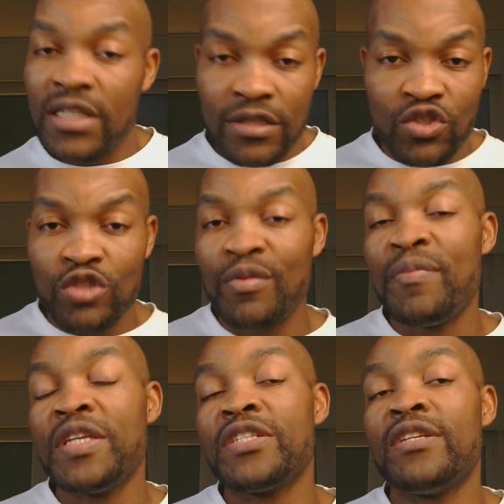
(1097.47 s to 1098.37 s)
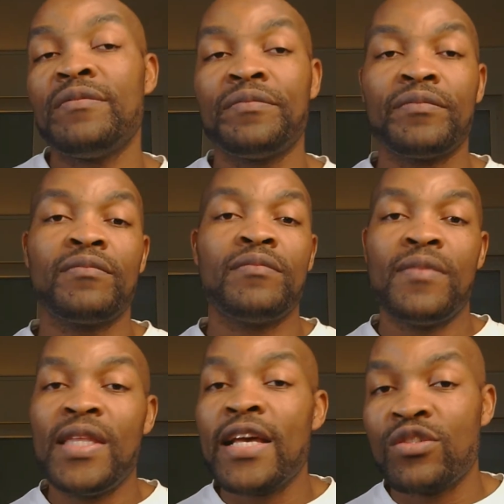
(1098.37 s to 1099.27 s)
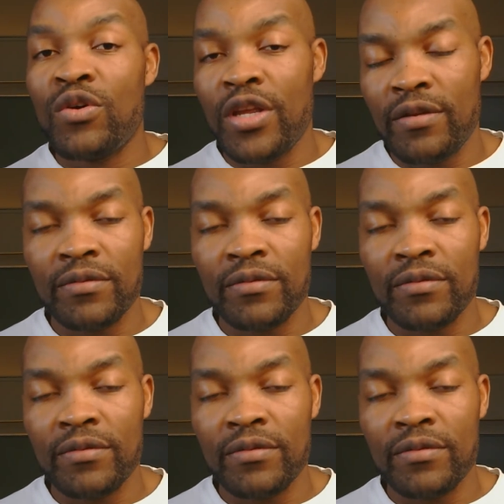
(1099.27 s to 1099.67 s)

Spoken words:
Just be patient. Yeah, sorry.